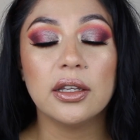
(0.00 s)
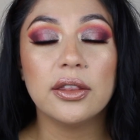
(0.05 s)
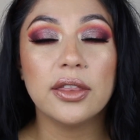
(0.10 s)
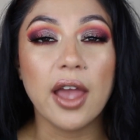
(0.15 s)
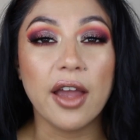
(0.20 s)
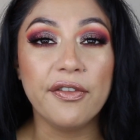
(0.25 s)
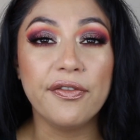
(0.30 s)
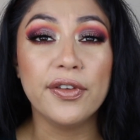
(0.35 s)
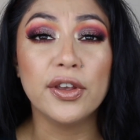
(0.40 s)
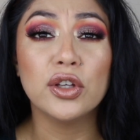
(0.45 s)

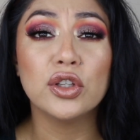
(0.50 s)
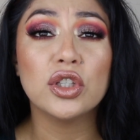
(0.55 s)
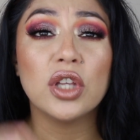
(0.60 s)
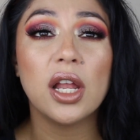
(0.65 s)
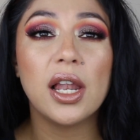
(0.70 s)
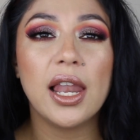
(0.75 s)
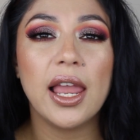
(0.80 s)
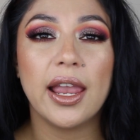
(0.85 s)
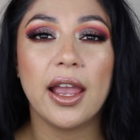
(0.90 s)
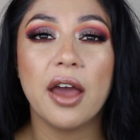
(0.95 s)
That feels
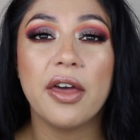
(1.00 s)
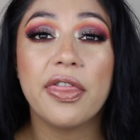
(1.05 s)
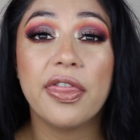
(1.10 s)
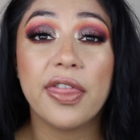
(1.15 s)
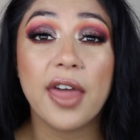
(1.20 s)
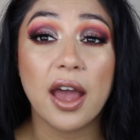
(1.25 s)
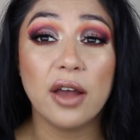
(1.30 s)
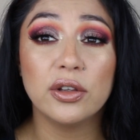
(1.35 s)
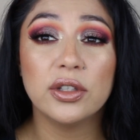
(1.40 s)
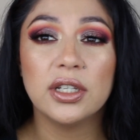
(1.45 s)
like
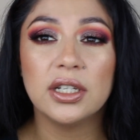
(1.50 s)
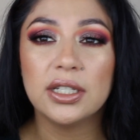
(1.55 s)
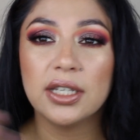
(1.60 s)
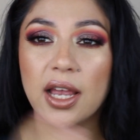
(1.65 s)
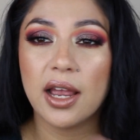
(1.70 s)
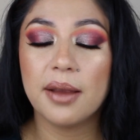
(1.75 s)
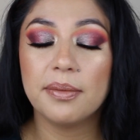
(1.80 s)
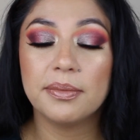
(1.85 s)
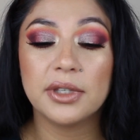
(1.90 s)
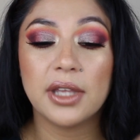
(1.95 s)
1,000
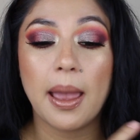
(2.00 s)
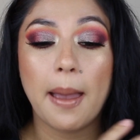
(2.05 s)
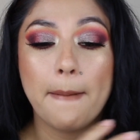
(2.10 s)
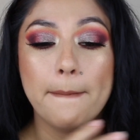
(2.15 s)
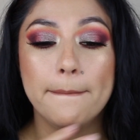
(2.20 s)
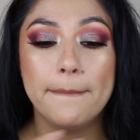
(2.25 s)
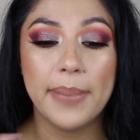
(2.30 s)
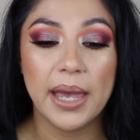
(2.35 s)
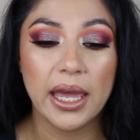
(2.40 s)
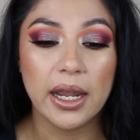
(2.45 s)
times
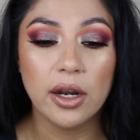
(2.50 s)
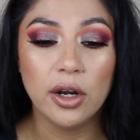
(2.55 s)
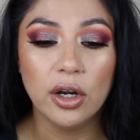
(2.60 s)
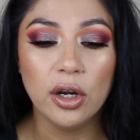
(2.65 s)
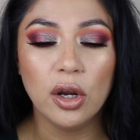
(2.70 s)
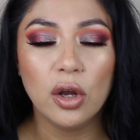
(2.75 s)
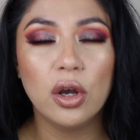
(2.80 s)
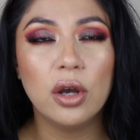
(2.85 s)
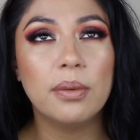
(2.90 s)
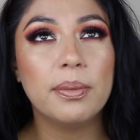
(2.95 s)

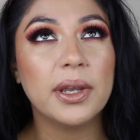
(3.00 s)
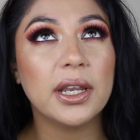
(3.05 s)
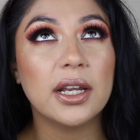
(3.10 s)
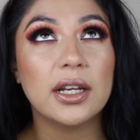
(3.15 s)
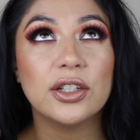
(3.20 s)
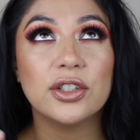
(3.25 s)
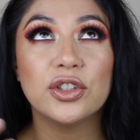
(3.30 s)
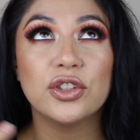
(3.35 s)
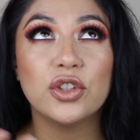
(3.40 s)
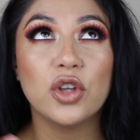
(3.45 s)
better. Oh my
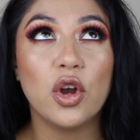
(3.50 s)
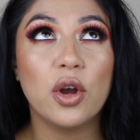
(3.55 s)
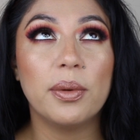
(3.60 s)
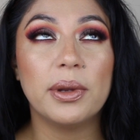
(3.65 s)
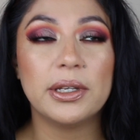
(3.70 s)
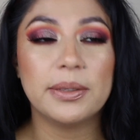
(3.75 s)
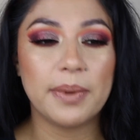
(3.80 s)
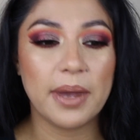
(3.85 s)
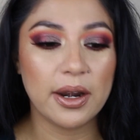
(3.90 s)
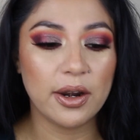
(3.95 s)
gosh, so
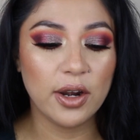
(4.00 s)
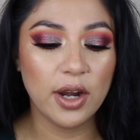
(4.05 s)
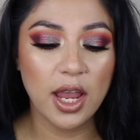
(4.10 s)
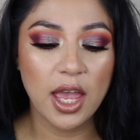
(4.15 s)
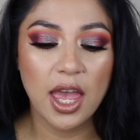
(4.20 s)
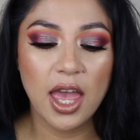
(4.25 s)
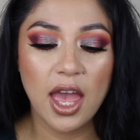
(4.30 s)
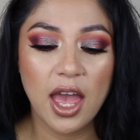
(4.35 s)
much better.